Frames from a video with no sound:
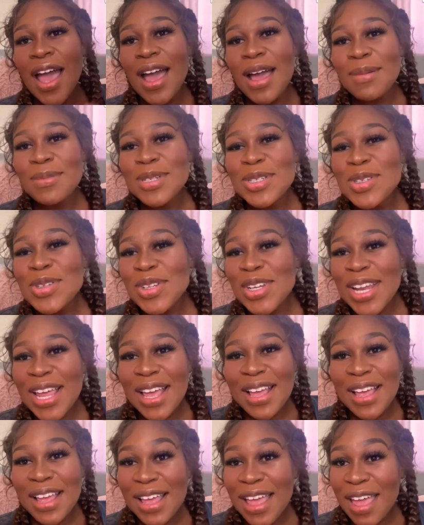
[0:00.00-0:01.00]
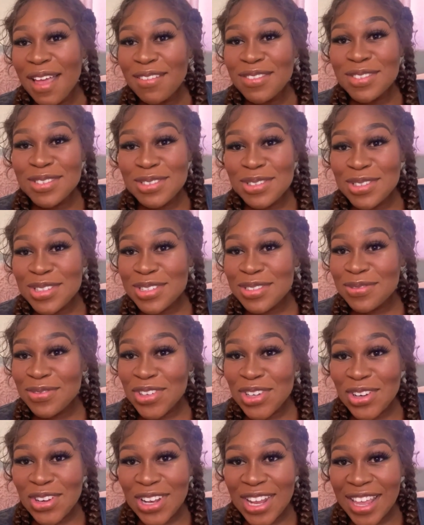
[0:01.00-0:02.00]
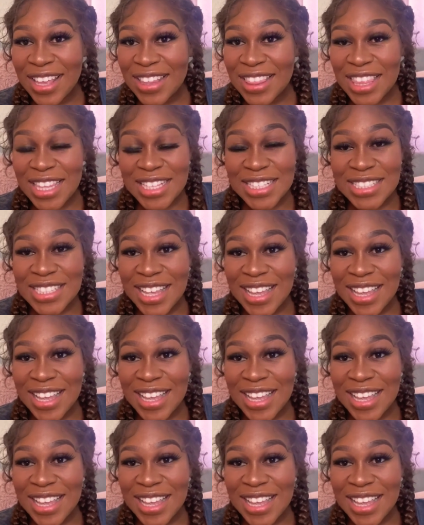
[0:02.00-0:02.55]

I'm just gonna have to do this video like this.